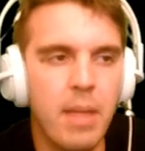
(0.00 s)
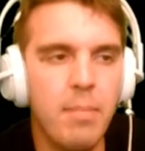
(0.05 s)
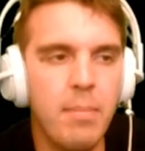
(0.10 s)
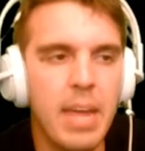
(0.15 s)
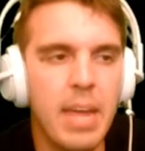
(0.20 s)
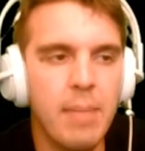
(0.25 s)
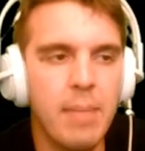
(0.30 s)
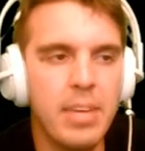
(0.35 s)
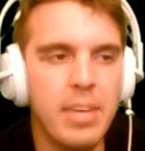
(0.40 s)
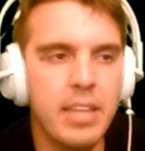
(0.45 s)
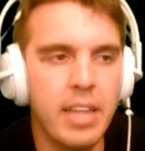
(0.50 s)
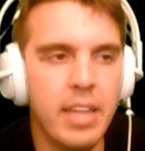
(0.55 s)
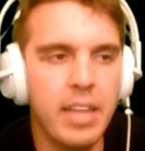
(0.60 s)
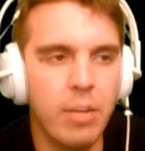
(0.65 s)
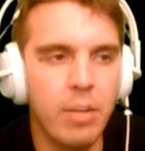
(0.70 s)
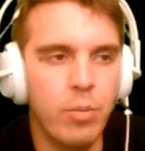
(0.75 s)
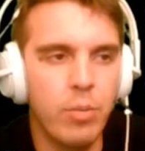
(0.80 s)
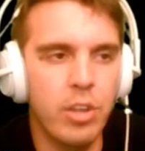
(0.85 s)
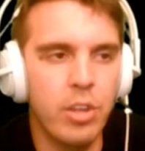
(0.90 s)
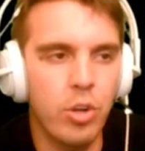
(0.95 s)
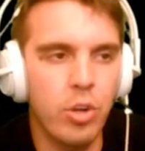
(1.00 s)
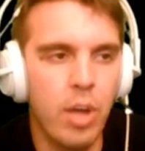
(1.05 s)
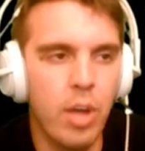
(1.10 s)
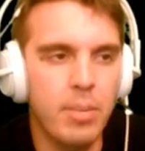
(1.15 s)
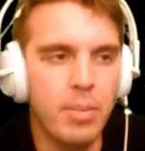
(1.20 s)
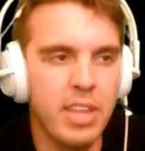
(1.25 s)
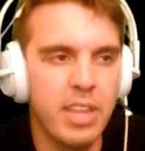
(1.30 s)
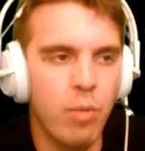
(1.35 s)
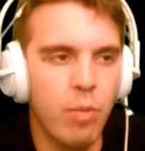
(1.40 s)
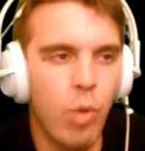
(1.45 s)
maybe like when they're
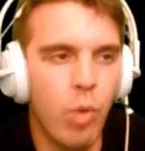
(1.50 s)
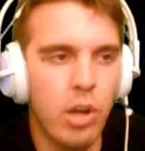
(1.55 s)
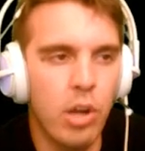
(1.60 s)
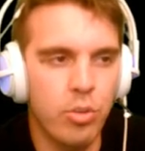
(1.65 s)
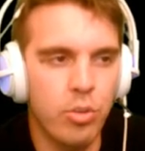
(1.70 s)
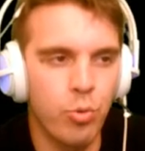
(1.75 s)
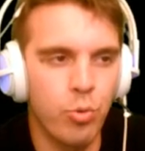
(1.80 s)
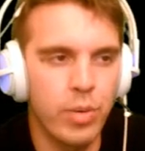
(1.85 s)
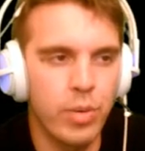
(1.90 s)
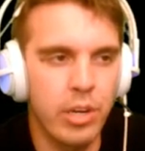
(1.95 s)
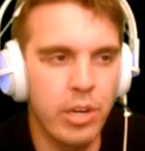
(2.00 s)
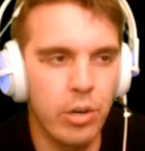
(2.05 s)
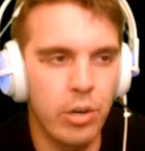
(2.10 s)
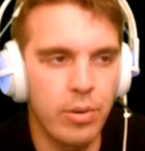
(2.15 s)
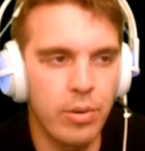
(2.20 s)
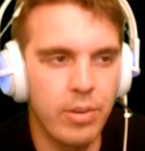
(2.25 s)
coming, they walk through here.